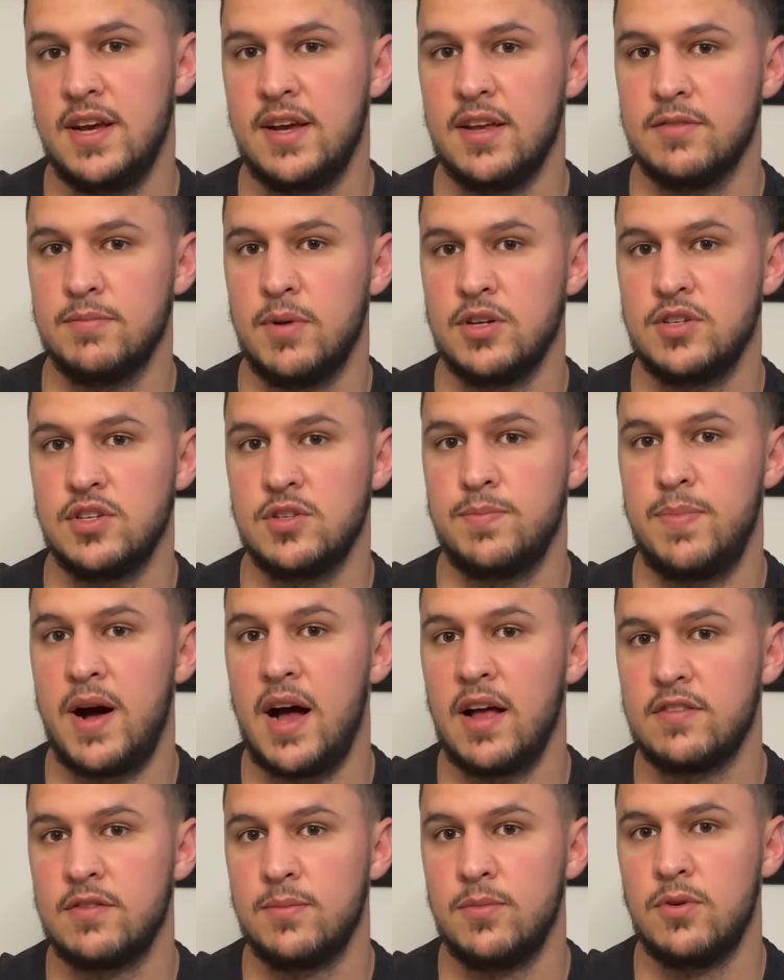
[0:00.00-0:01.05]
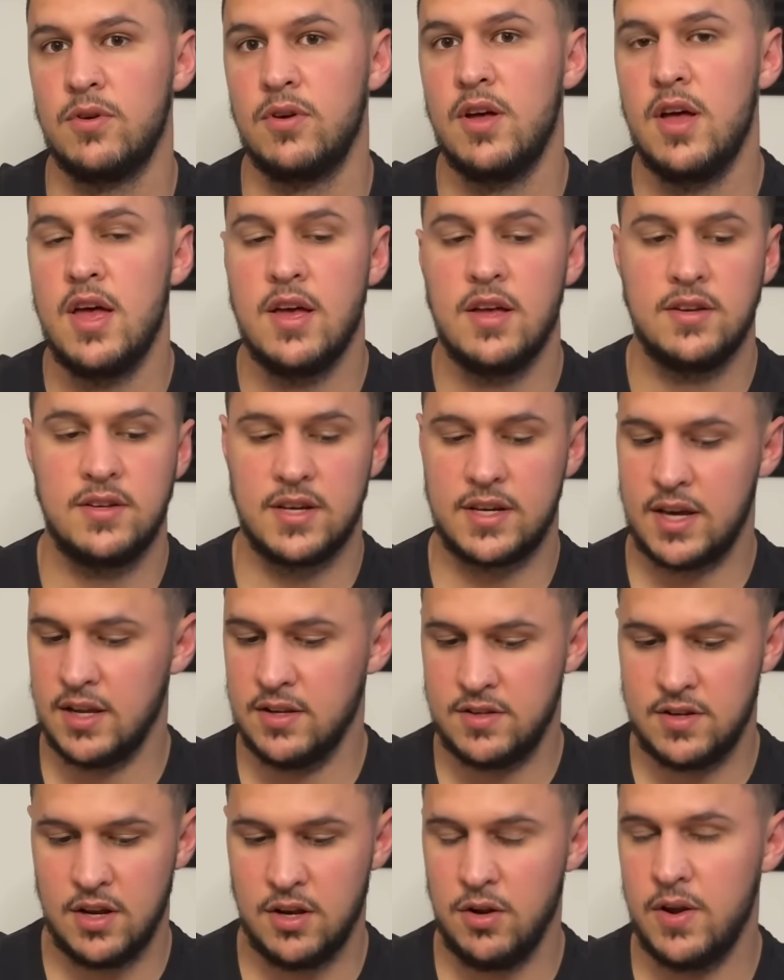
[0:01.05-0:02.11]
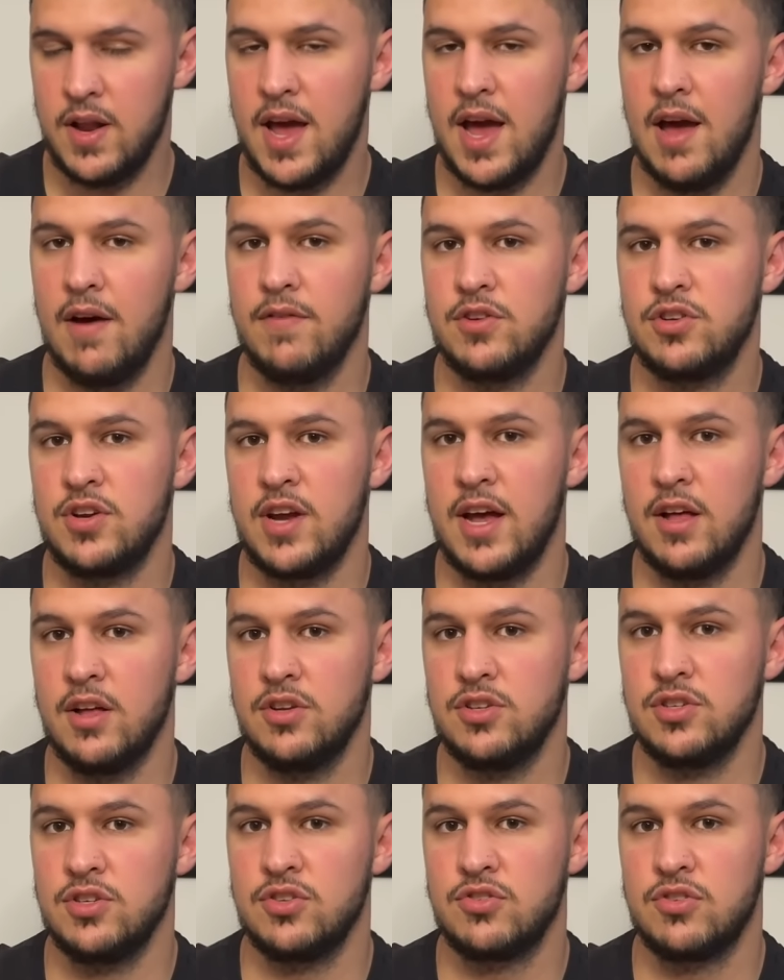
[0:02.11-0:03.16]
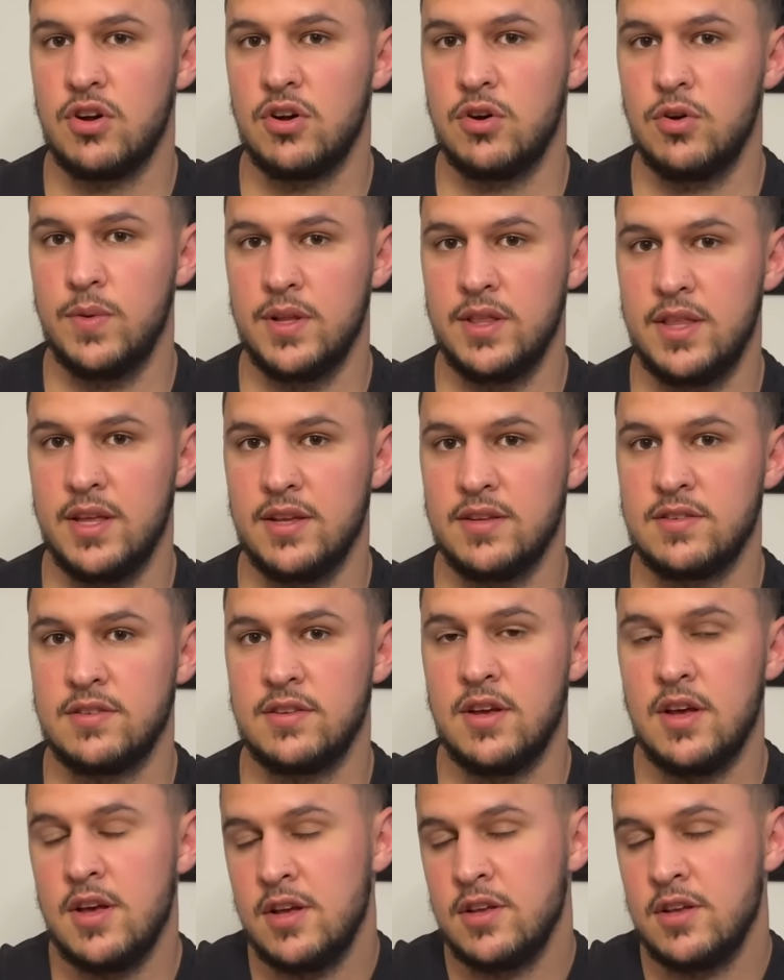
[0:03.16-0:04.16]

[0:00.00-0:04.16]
as much as possible to continue to have a challenge and struggle with this.